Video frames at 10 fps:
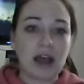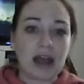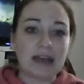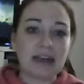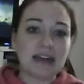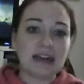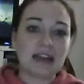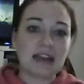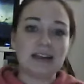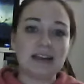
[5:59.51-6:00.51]
And and
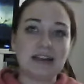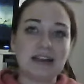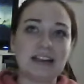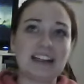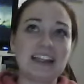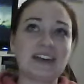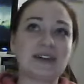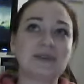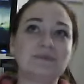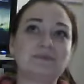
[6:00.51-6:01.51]
and you
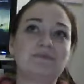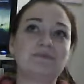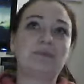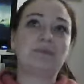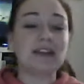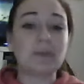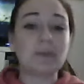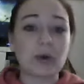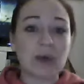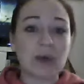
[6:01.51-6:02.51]
know, breaks
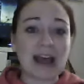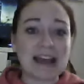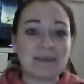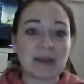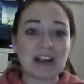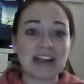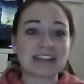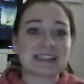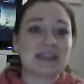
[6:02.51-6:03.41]
more Y A barriers and